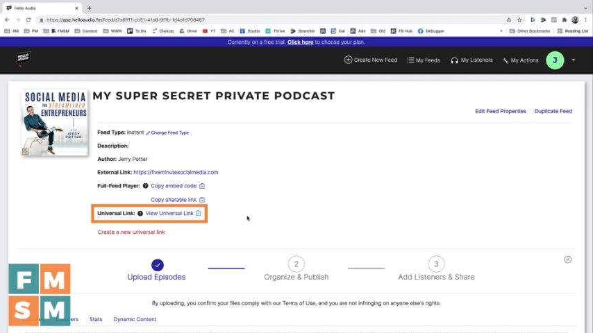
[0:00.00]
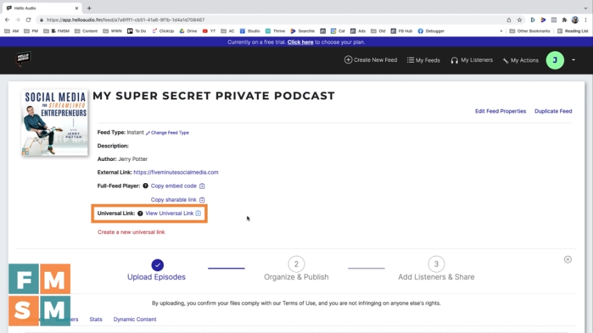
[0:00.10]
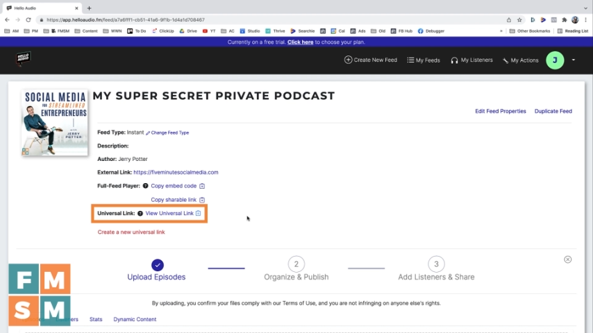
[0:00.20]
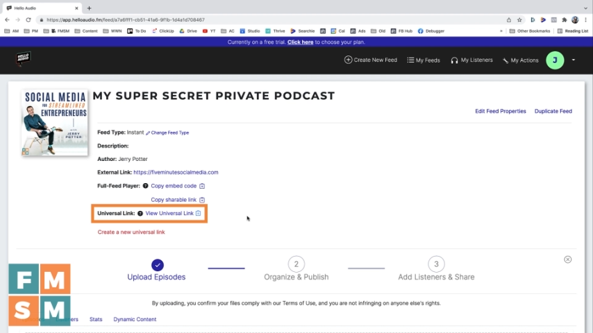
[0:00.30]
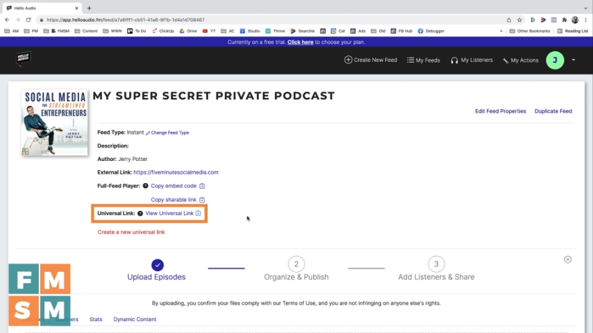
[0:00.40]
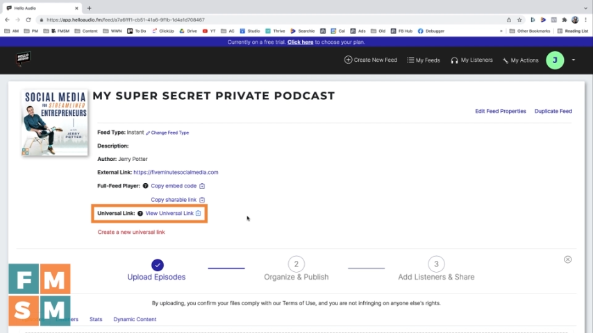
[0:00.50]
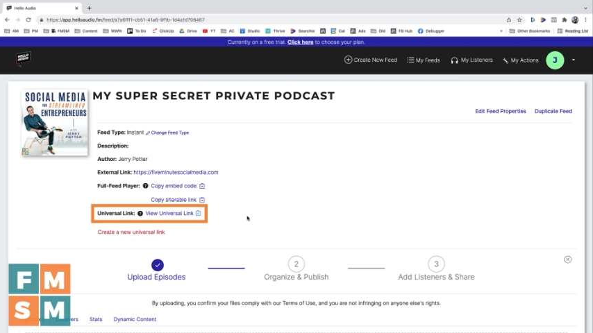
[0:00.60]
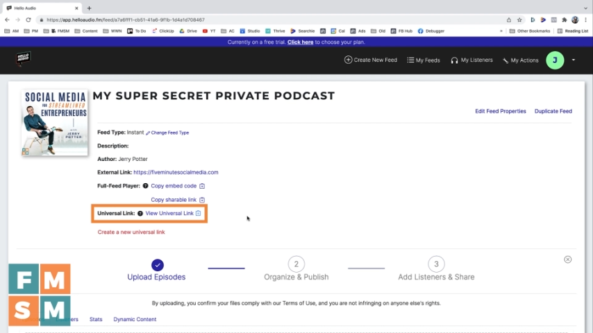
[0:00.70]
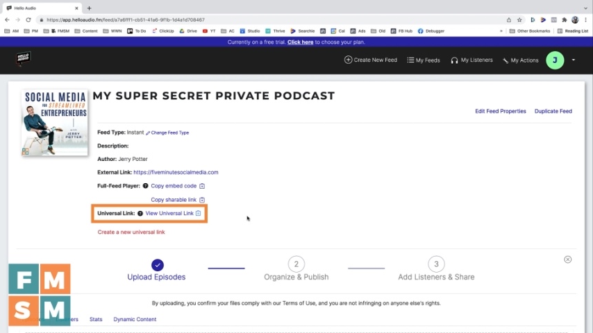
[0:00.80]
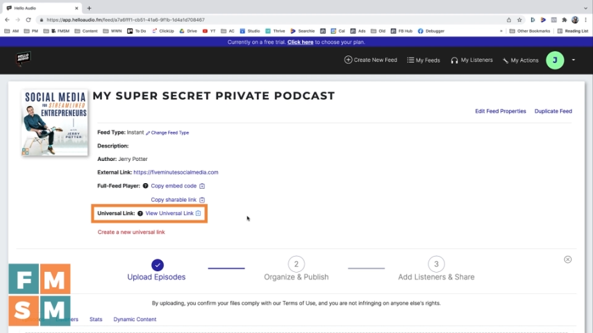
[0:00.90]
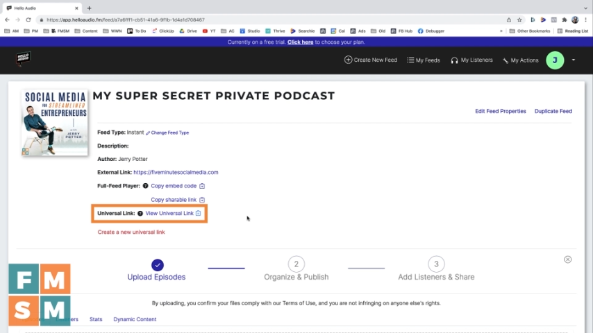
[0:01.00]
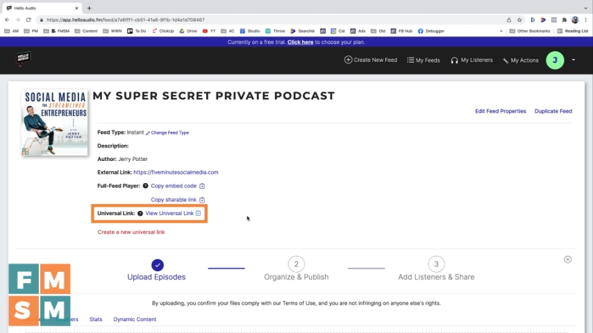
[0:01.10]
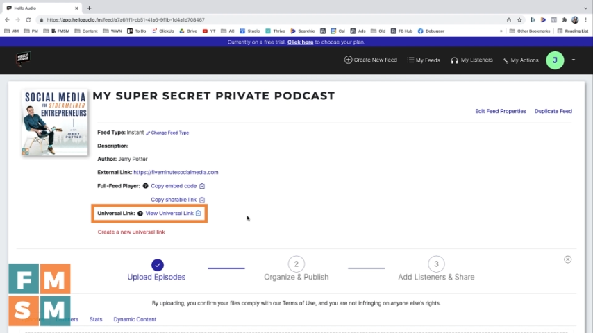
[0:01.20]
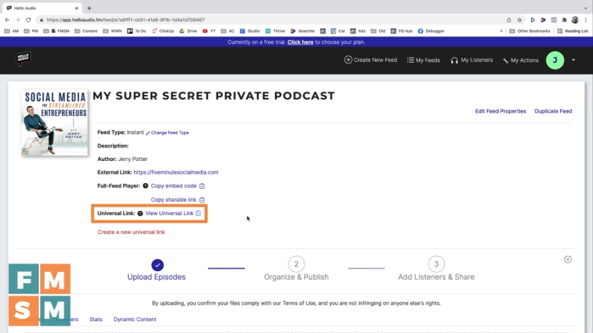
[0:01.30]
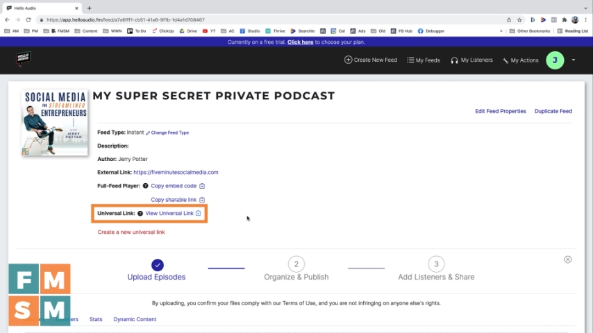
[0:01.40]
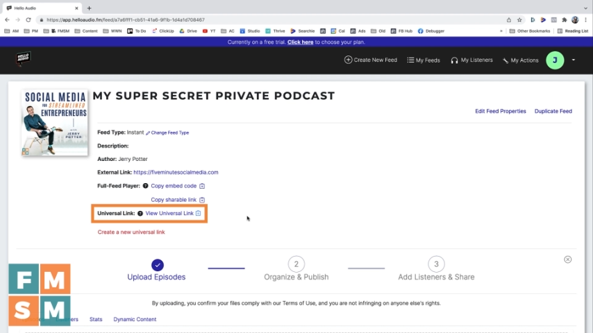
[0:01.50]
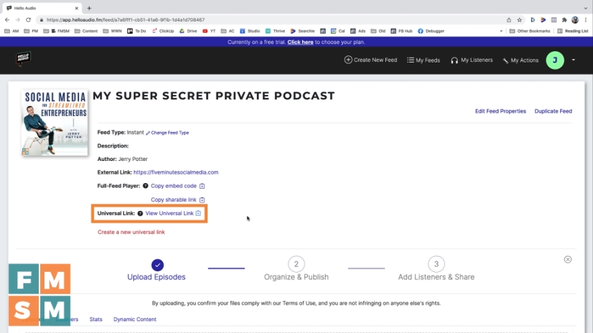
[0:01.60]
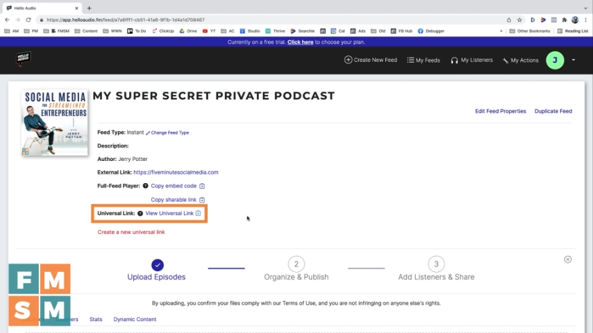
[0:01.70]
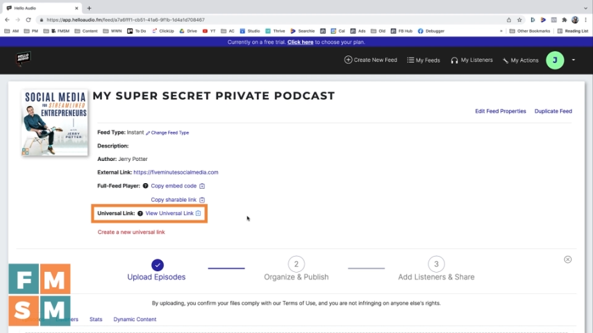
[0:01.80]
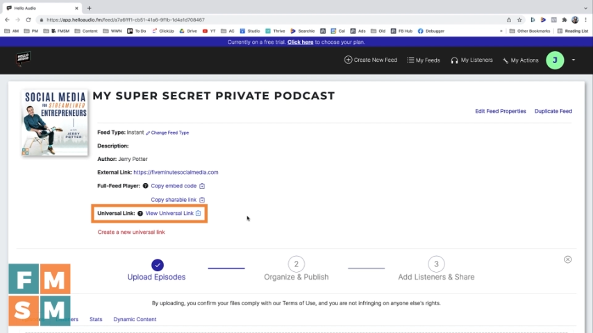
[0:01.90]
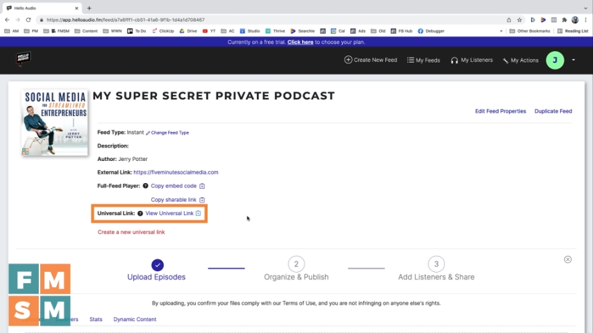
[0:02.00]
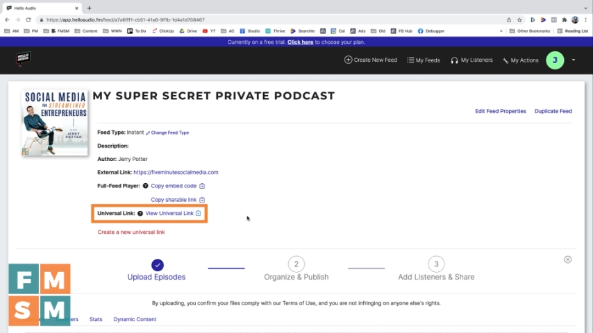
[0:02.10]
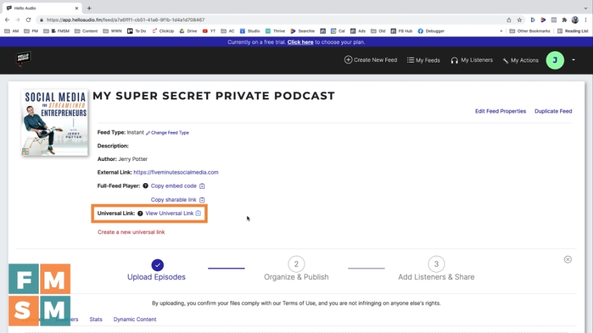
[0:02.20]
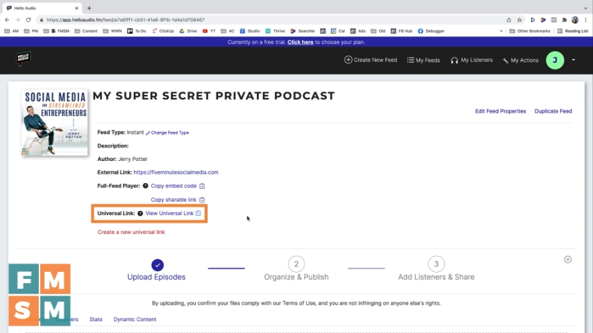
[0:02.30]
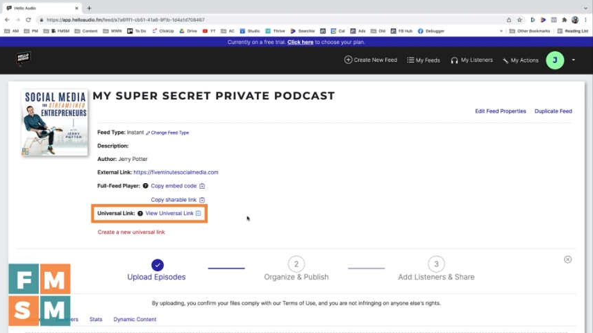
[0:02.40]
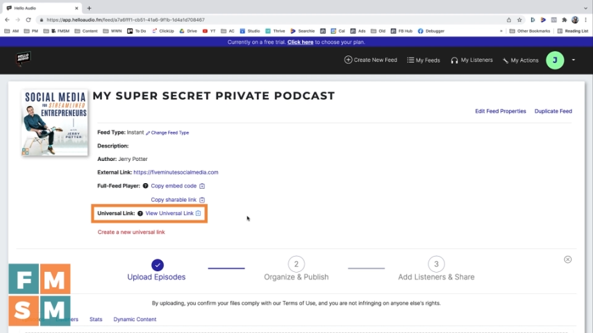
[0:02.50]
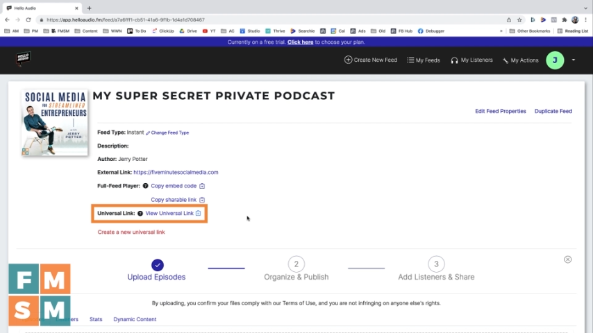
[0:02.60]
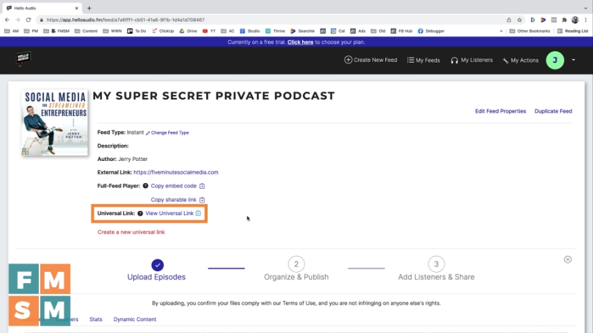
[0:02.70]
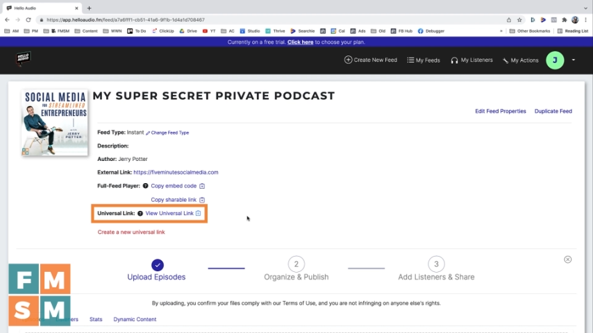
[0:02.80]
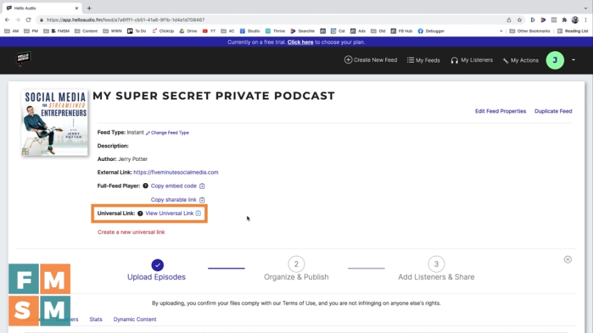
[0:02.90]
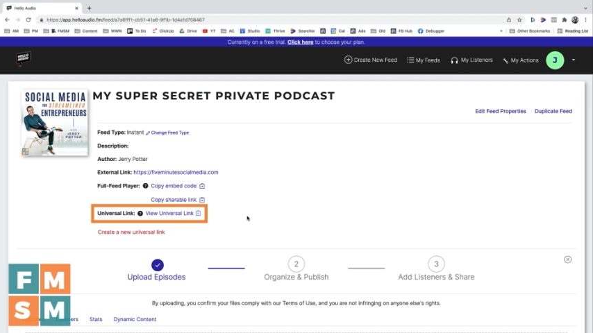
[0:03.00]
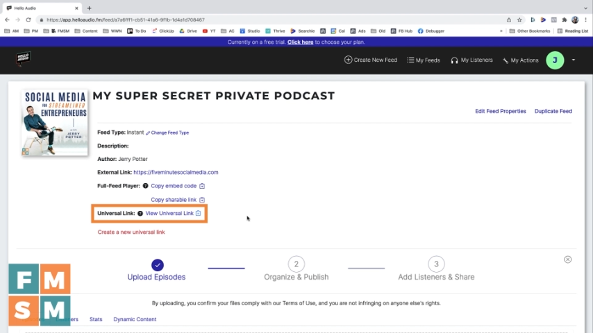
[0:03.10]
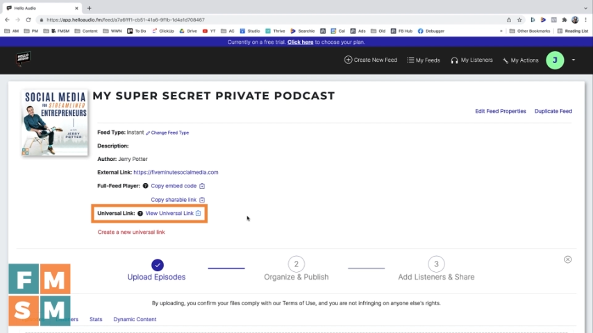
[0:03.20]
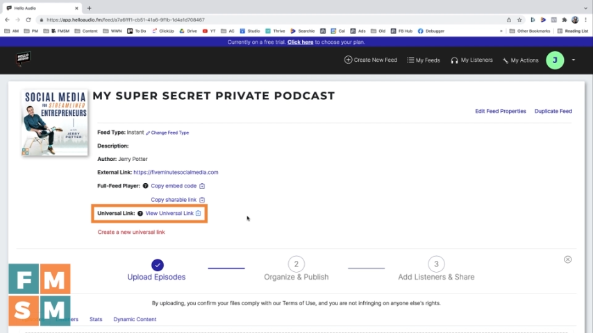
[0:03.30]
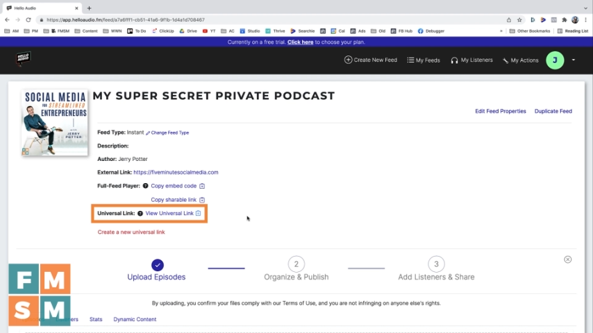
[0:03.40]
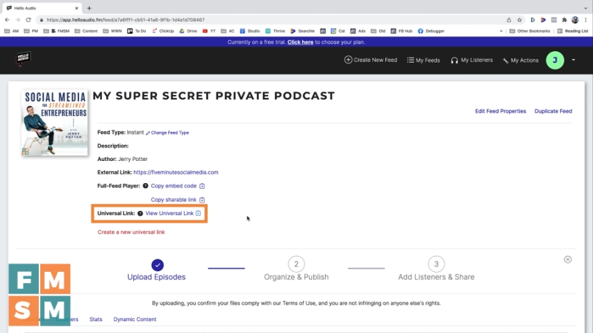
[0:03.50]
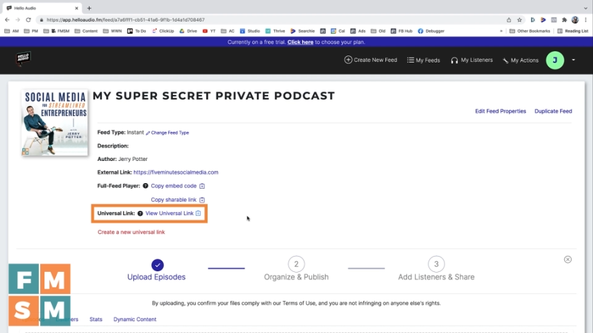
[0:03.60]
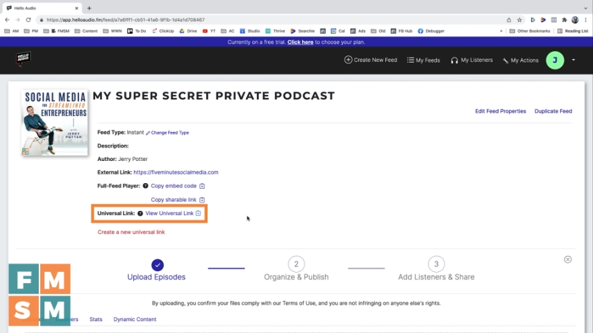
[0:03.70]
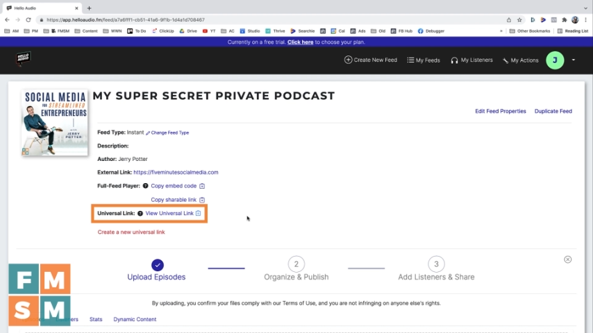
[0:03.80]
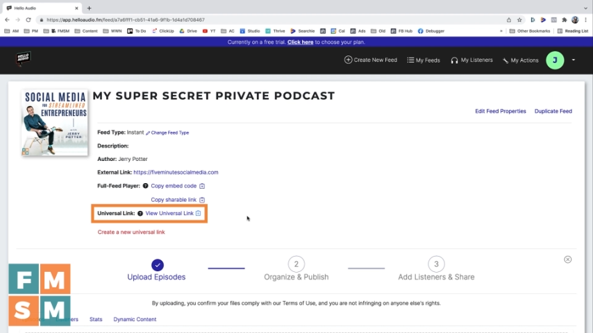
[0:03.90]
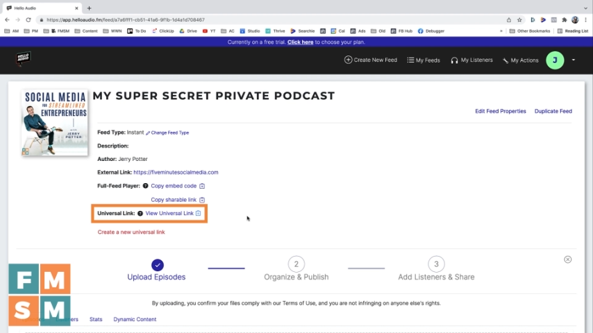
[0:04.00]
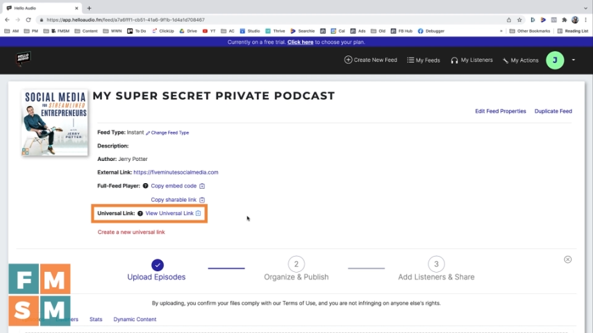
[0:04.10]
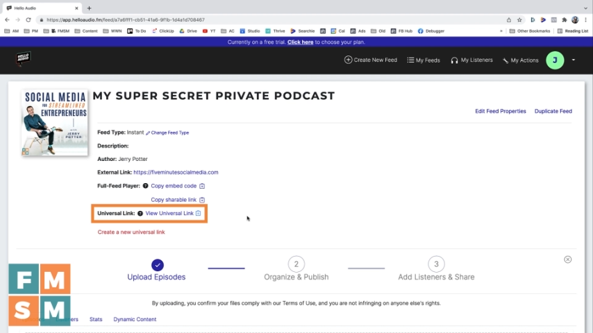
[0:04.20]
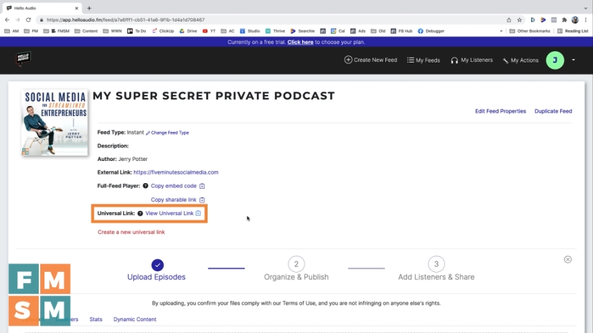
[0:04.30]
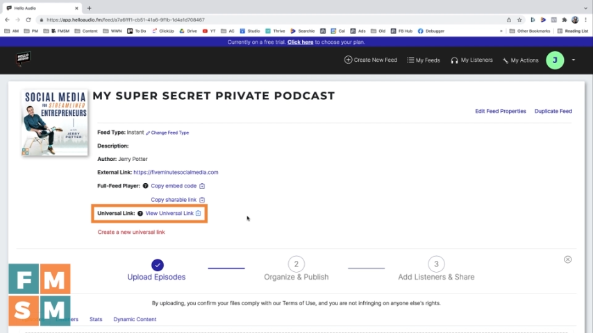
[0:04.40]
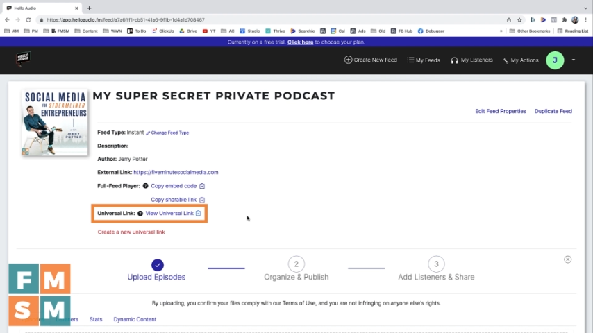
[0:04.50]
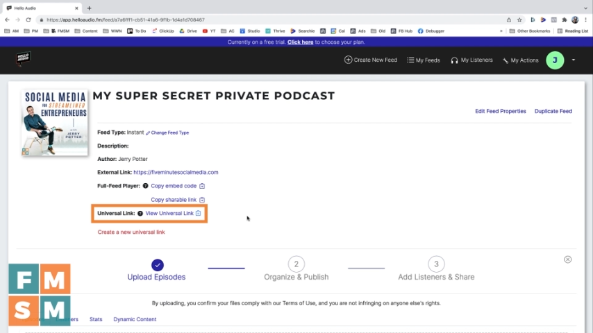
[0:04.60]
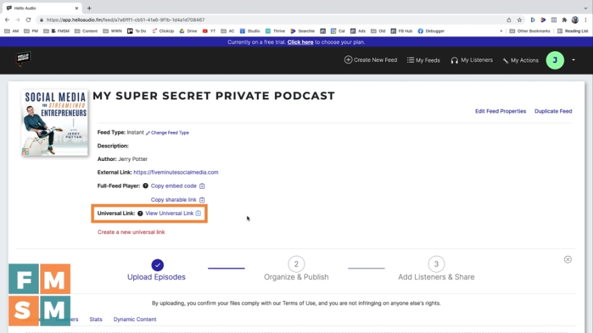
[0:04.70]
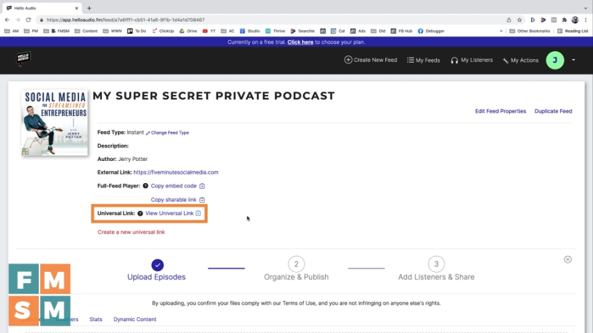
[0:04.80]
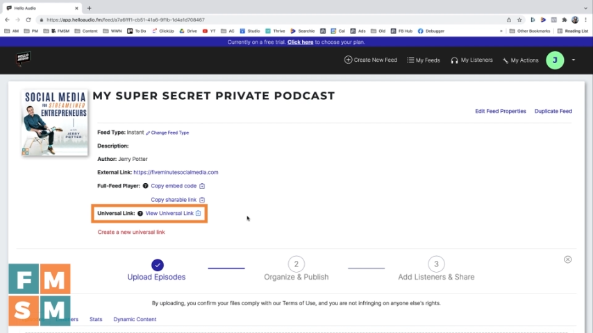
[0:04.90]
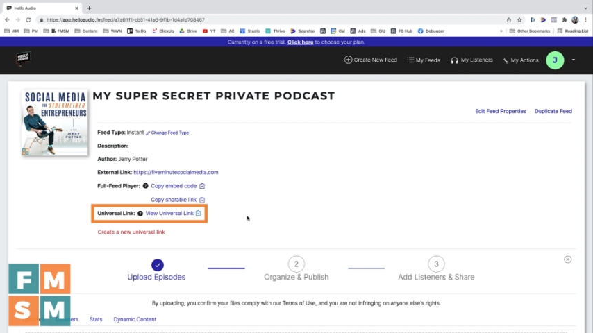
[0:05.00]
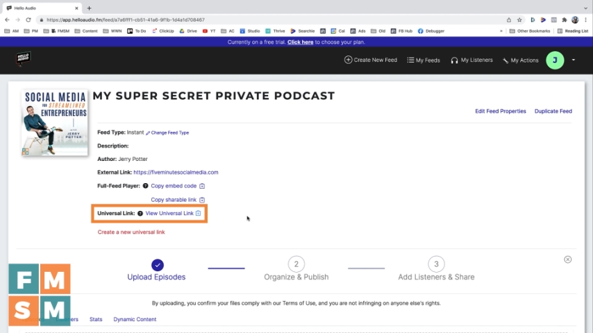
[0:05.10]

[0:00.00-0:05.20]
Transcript: [unreadable: no face in view]